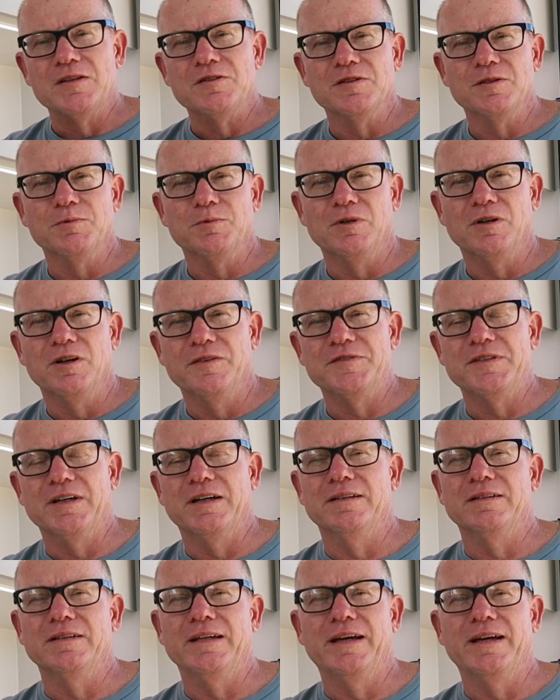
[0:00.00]
doing what I've
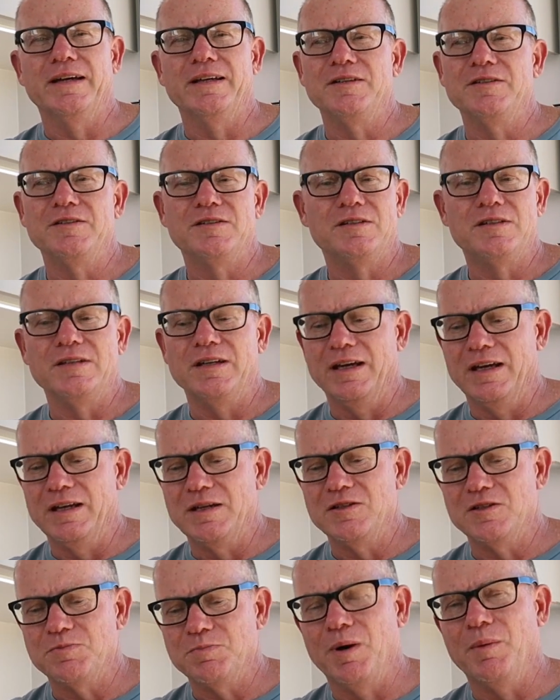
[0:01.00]
done and
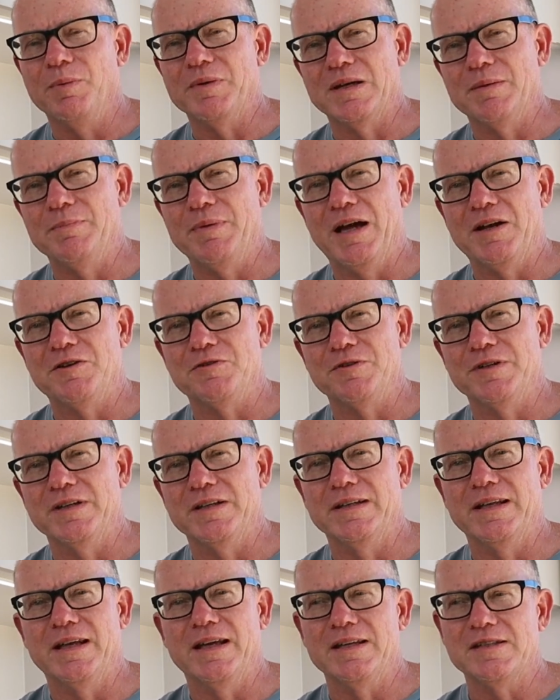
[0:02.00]
just popping a battery
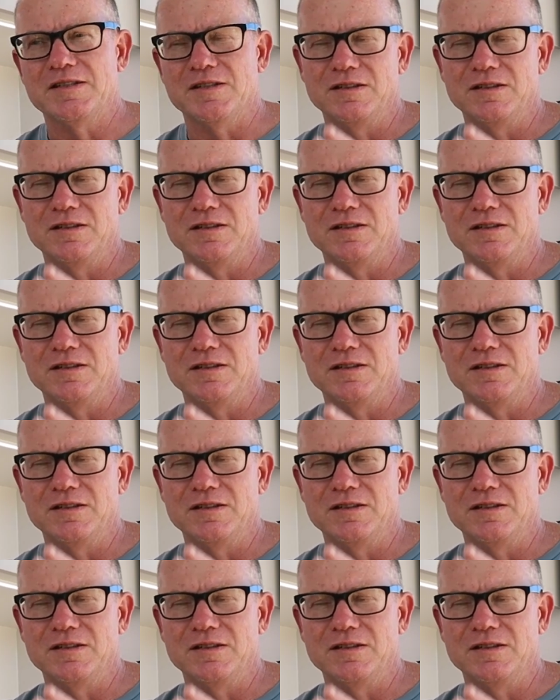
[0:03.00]
in there,